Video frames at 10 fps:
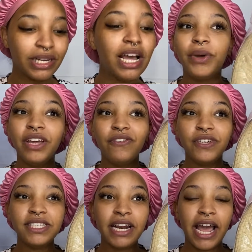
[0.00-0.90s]
The wig for
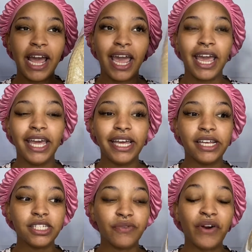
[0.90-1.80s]
today
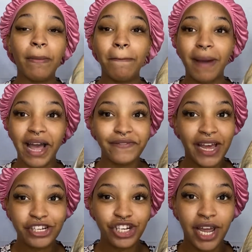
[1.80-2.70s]
is from My
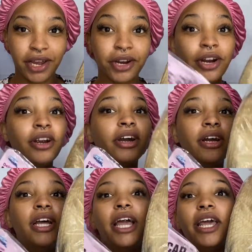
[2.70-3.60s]
Fashion Hair,
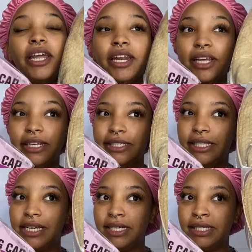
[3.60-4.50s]
and it is
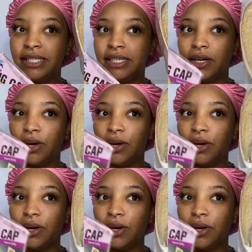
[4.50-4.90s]
this